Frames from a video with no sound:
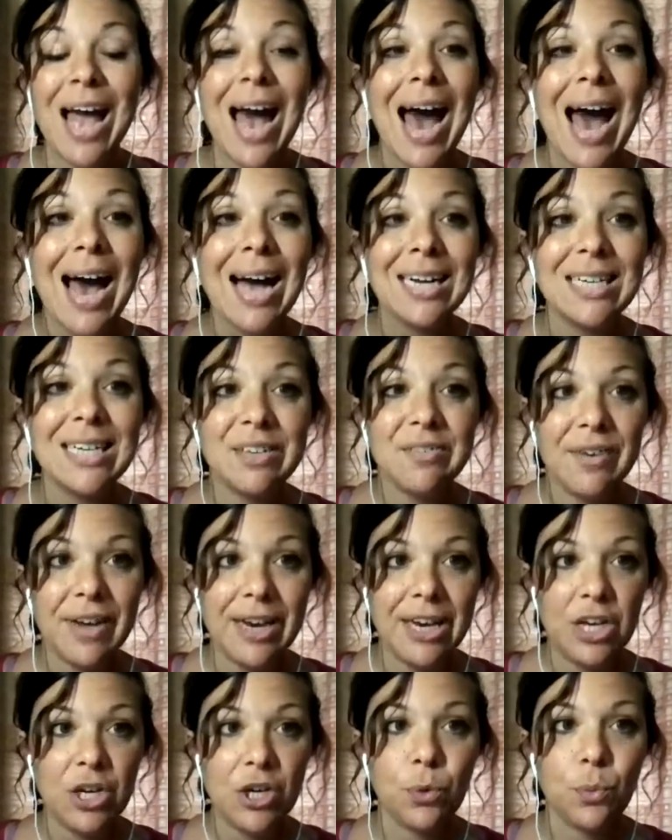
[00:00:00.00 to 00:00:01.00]

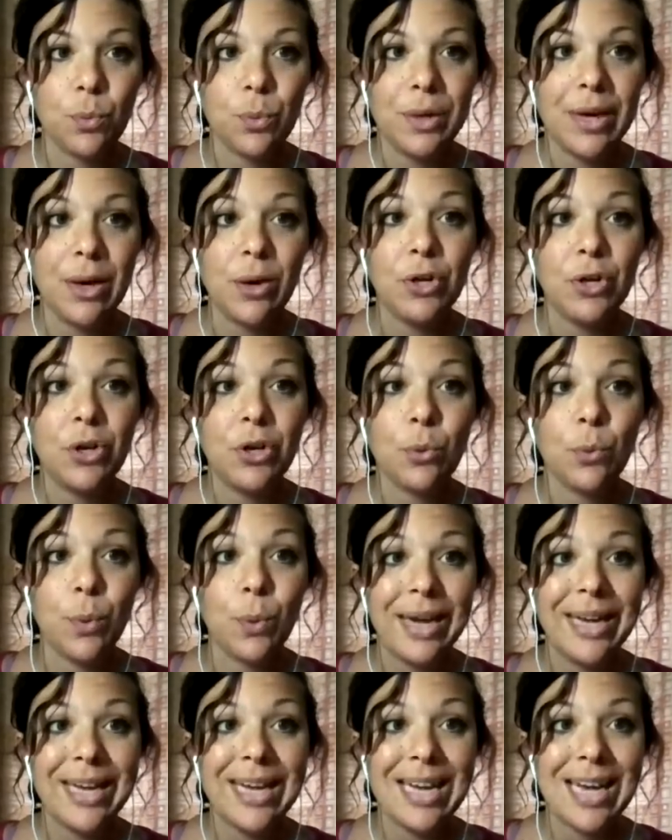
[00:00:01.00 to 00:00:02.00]
activating your
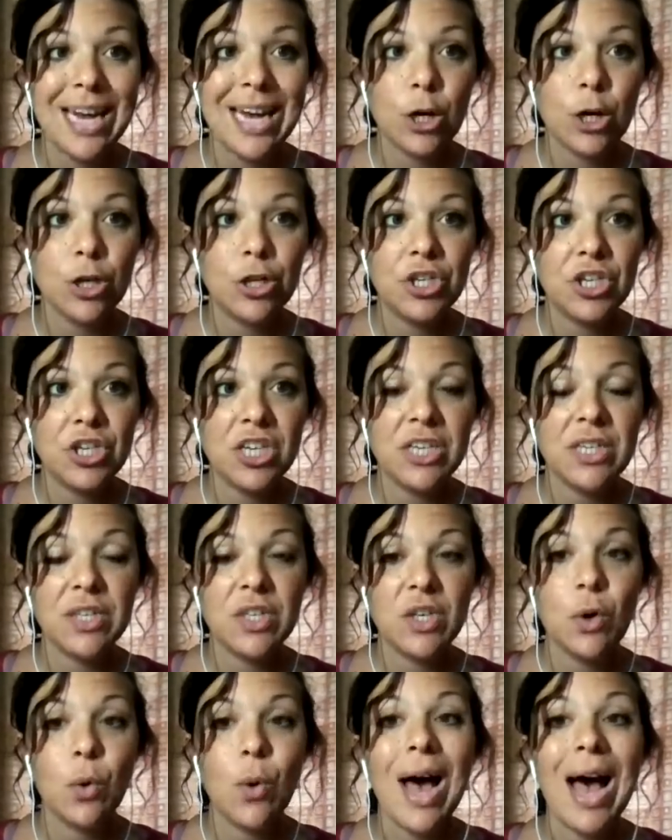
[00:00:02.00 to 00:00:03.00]
Reiki energy.
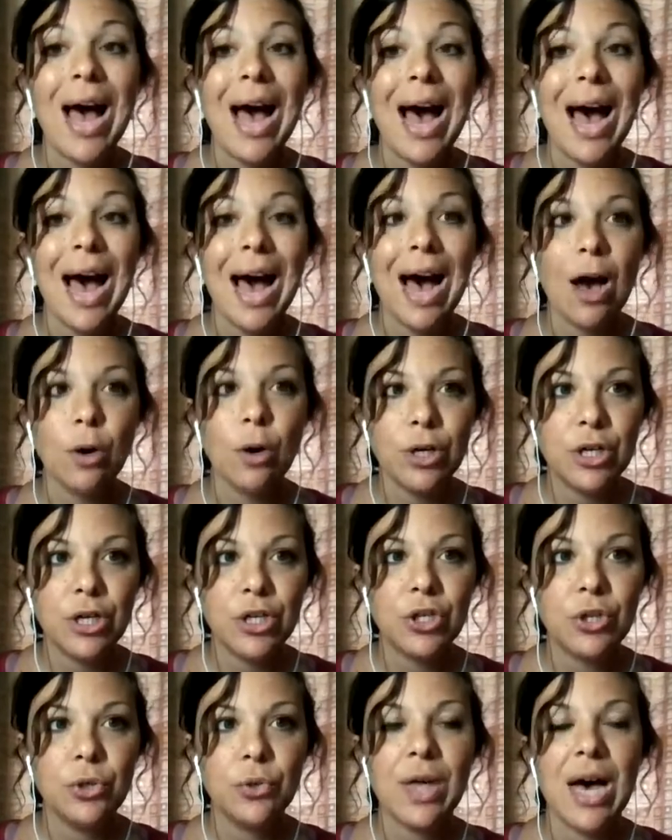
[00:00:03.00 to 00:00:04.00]
So how to
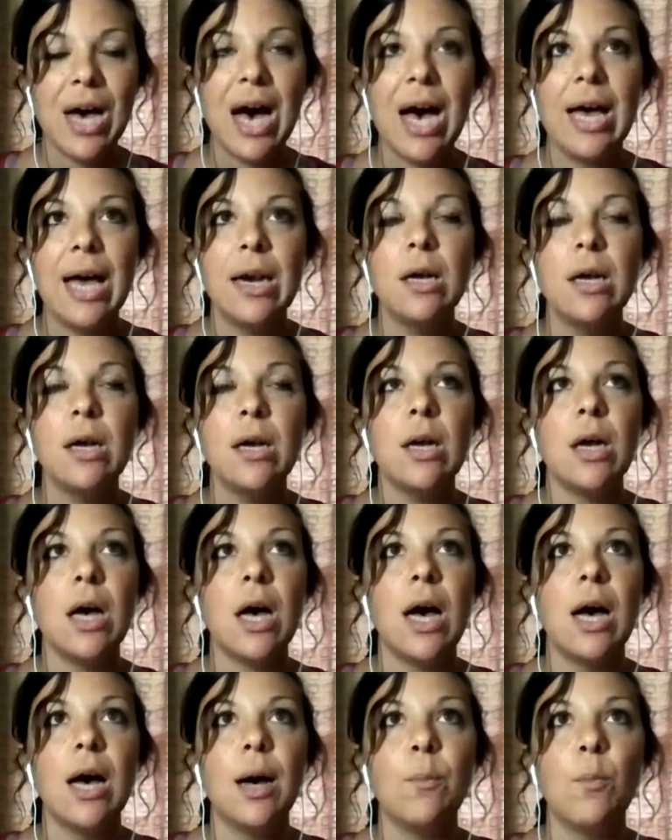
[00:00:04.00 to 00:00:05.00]
do that.
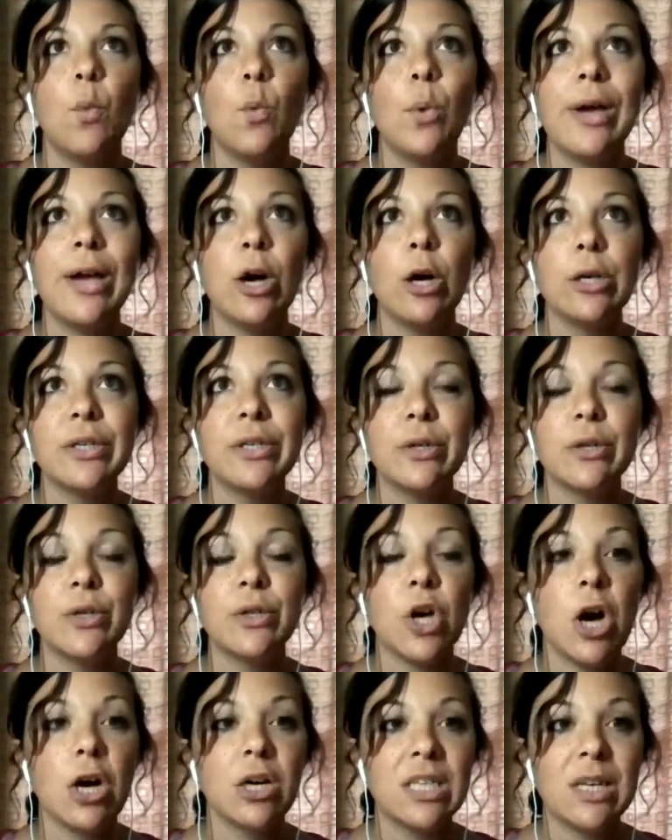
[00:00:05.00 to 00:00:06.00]
We also
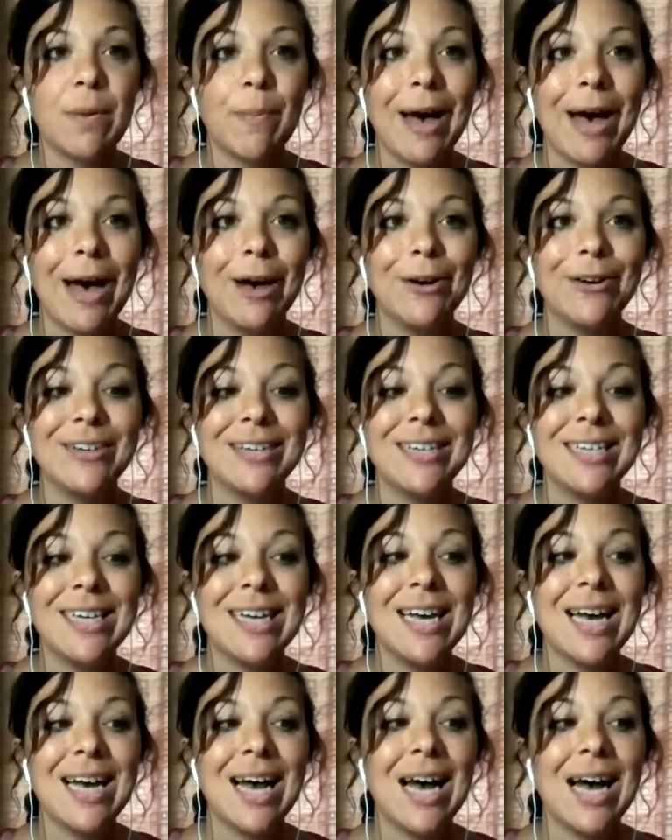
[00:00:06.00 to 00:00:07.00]
talked about
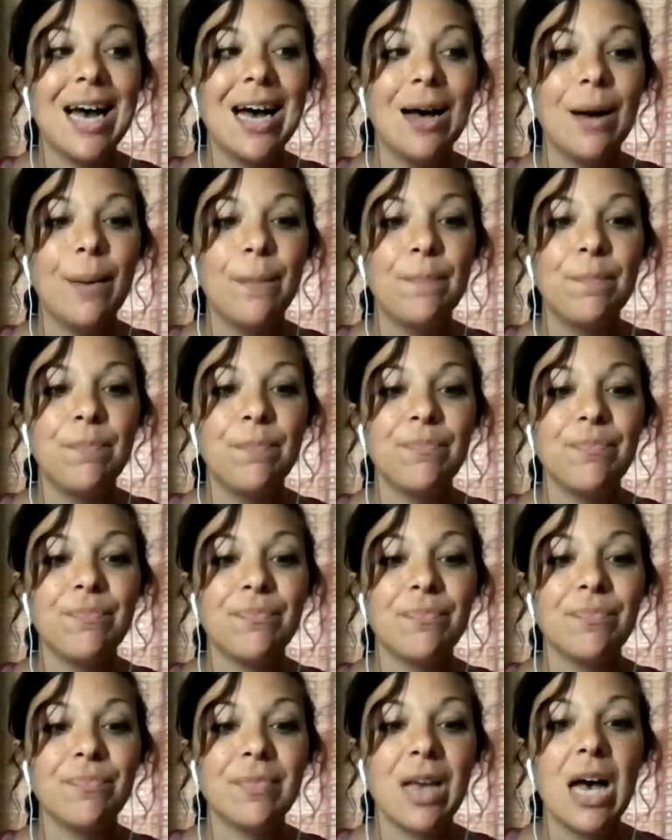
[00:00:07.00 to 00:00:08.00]

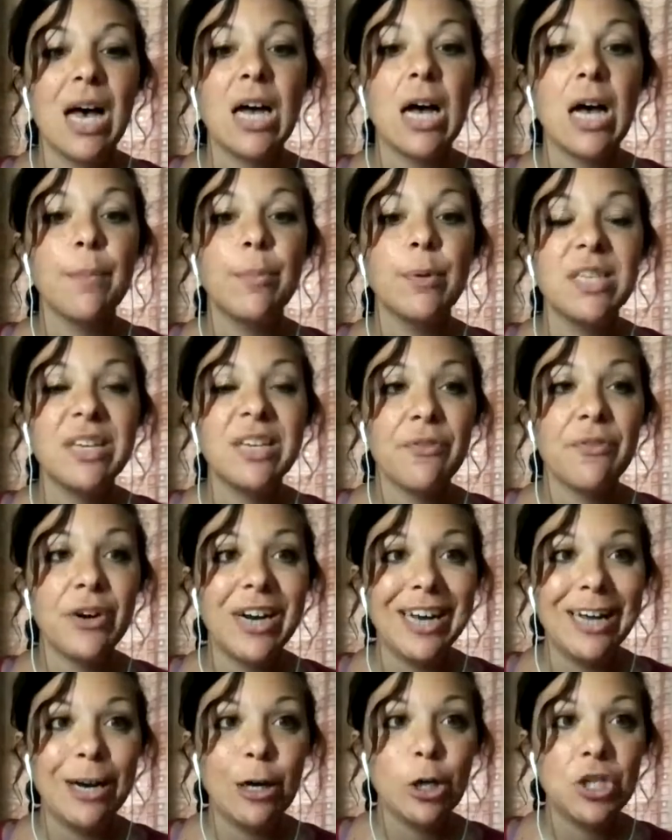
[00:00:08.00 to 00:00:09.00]
a couple different
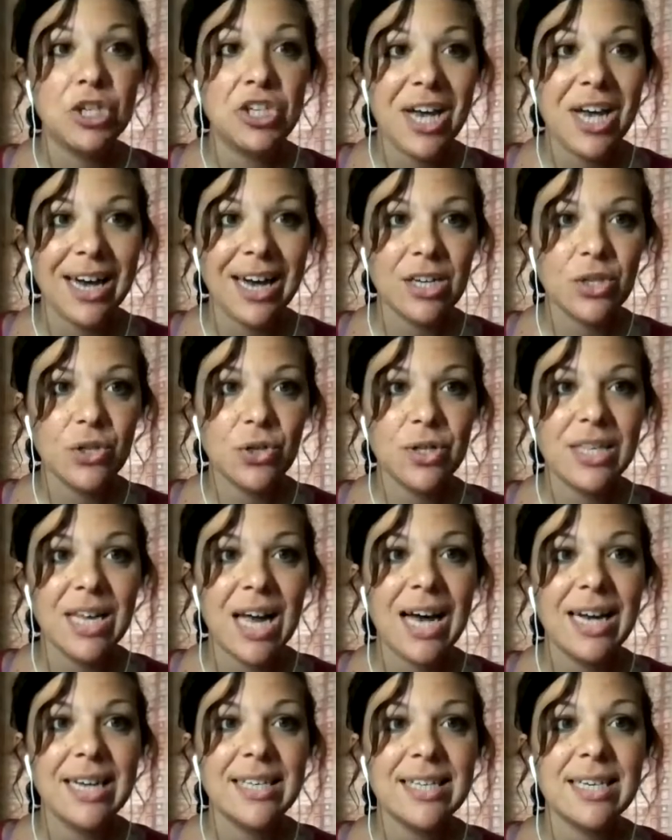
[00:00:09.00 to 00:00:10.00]
energy
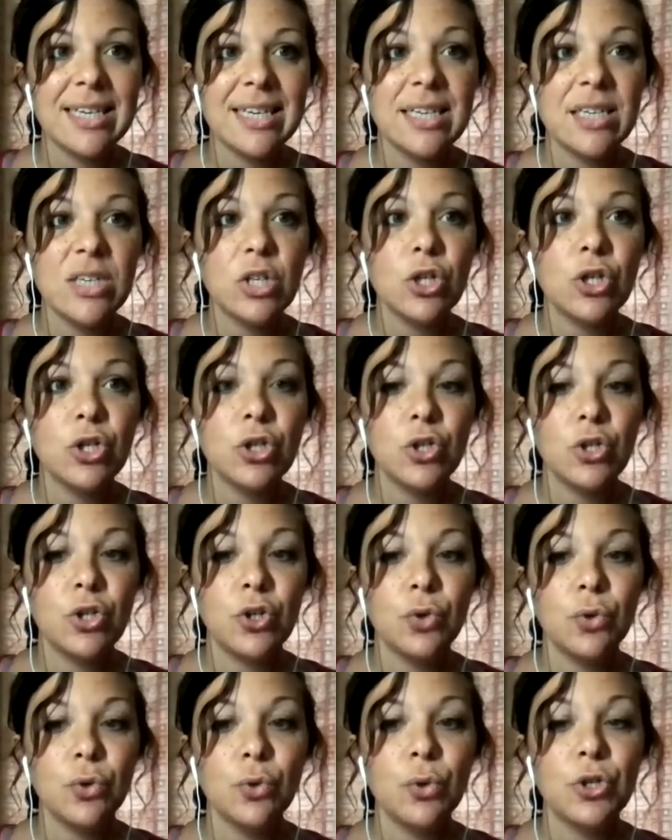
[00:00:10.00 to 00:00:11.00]
exercises
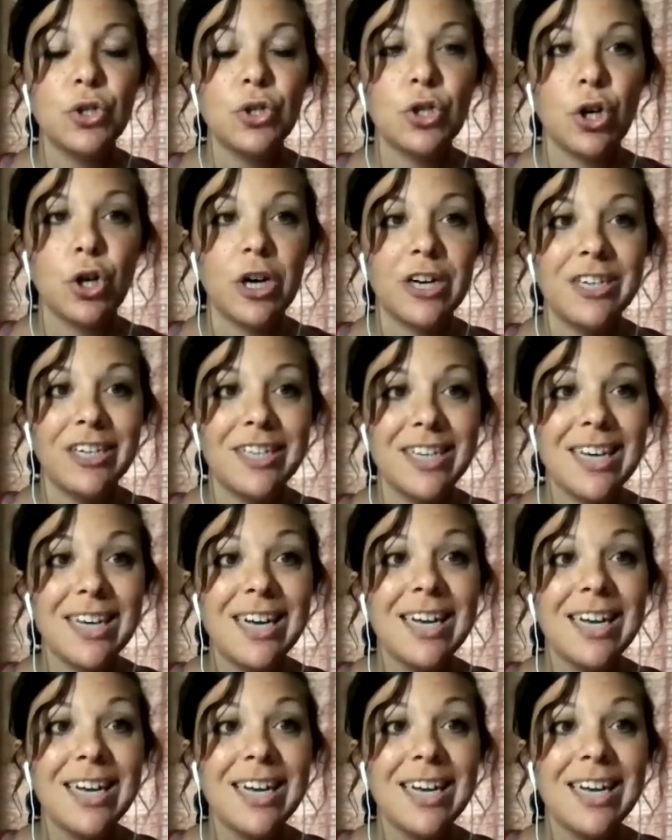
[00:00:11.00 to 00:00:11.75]
to start